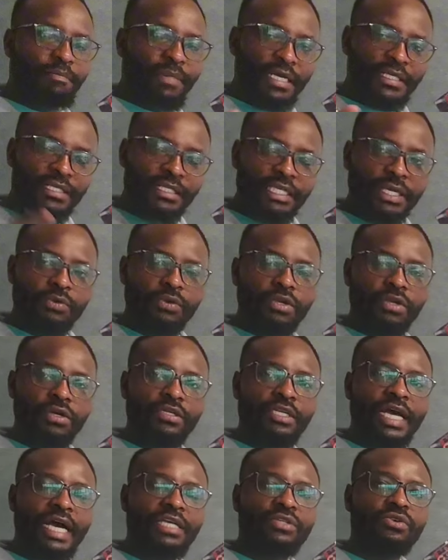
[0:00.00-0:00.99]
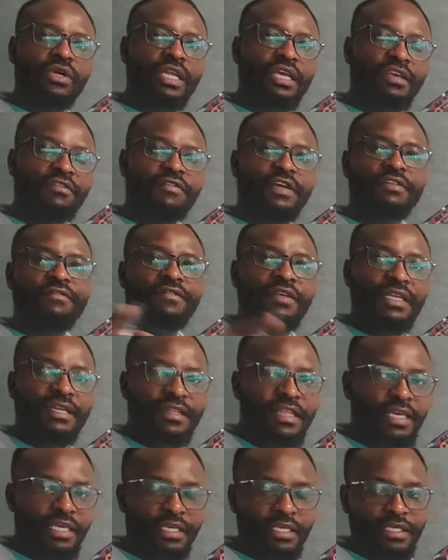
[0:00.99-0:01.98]
the passenger will not actually even
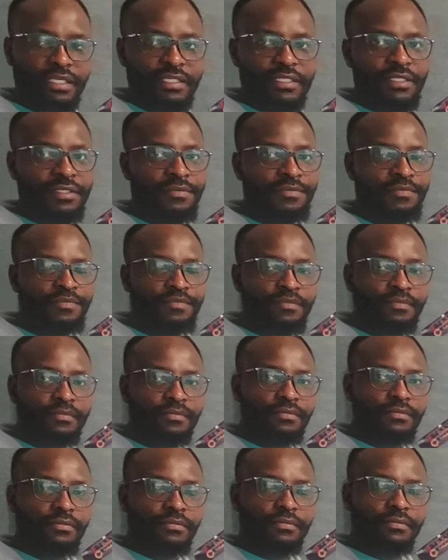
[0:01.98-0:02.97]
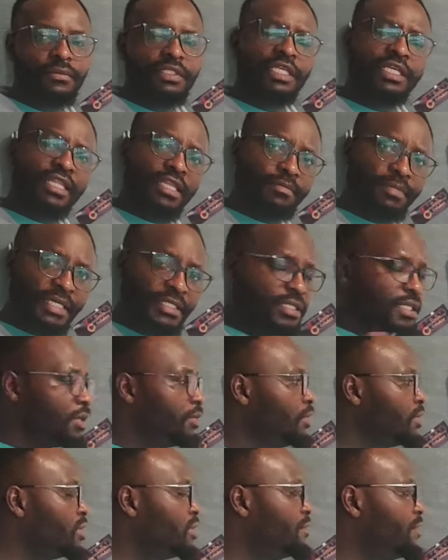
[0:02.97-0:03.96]
feel the heat. The passenger
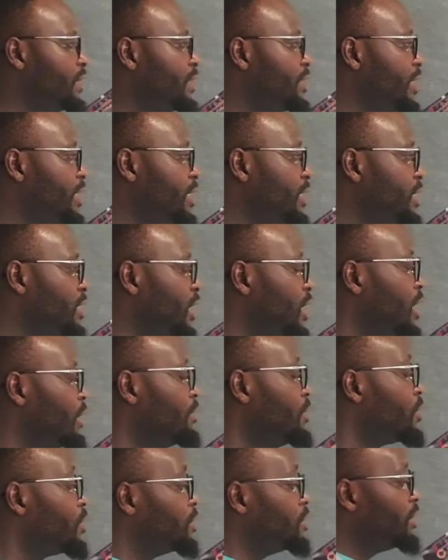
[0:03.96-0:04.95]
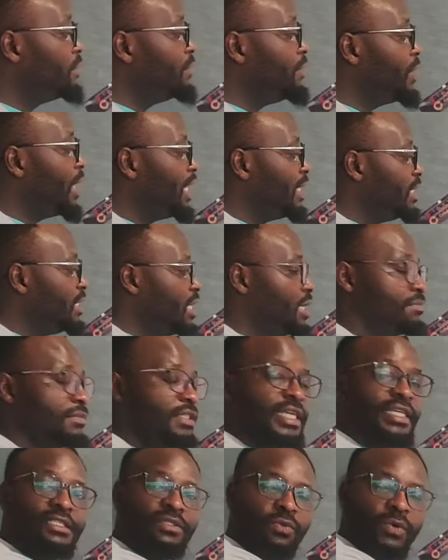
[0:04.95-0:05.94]
will not feel the heat, because if you add them
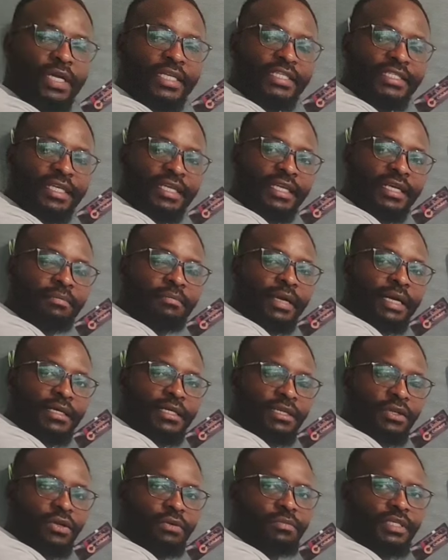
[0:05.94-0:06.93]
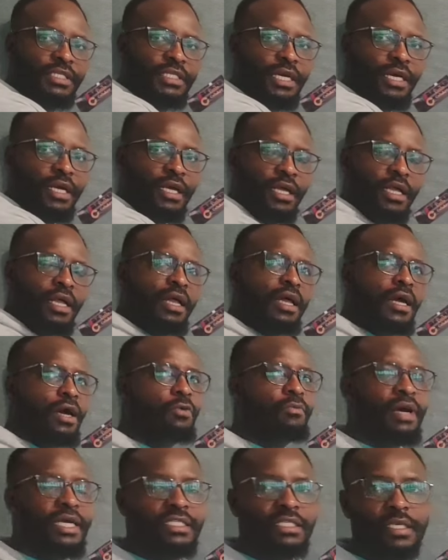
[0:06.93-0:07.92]
just 1 shilling per kilometer,
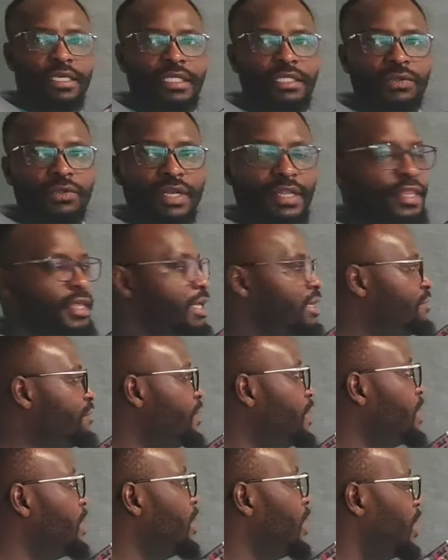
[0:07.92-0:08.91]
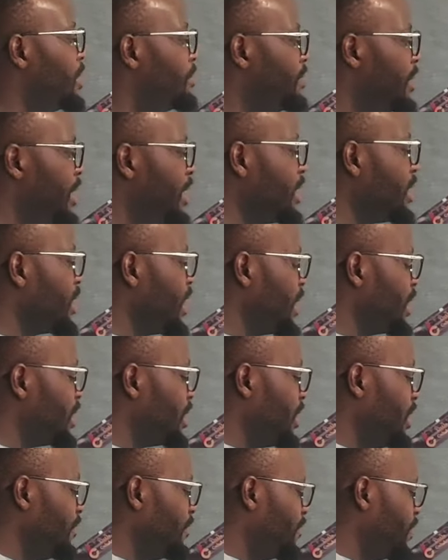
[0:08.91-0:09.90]
how much heat will they feel? Meaning
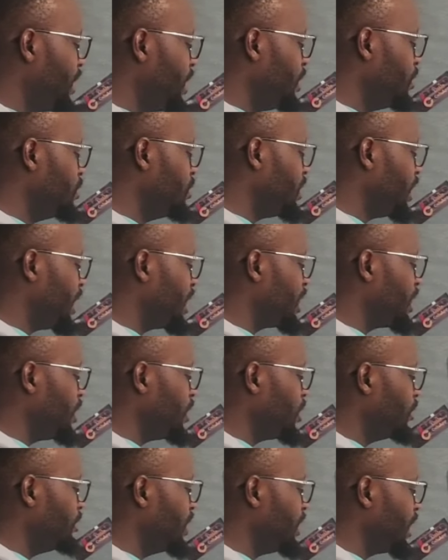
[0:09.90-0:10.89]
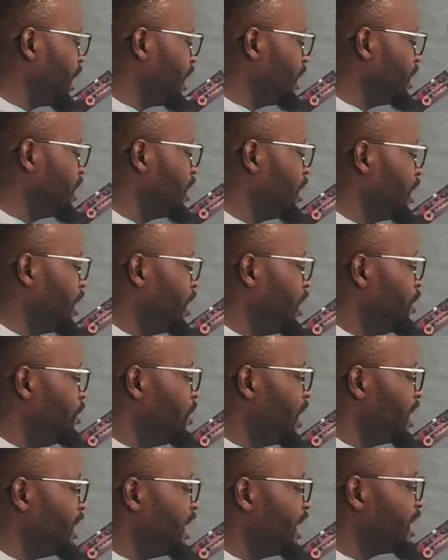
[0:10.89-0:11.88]
that if they do 10 kilometers,
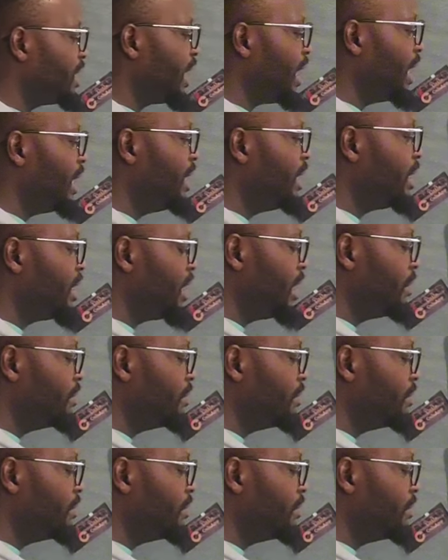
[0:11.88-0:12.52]
you are just adding